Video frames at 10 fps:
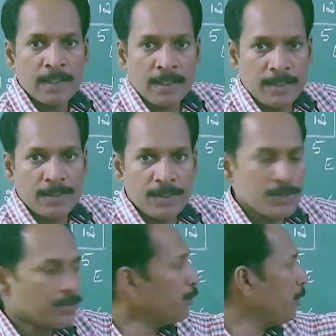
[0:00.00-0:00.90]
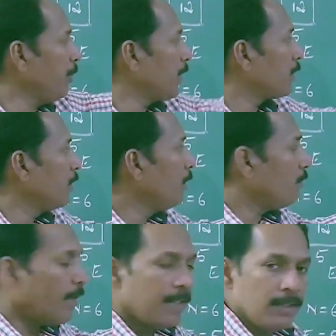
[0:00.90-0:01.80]
Again, it is 2,
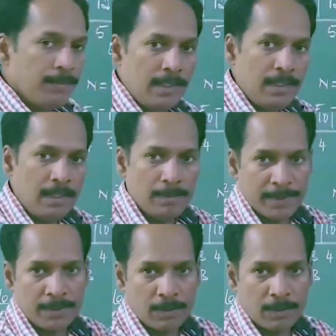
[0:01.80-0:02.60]
repeat. Find the middle element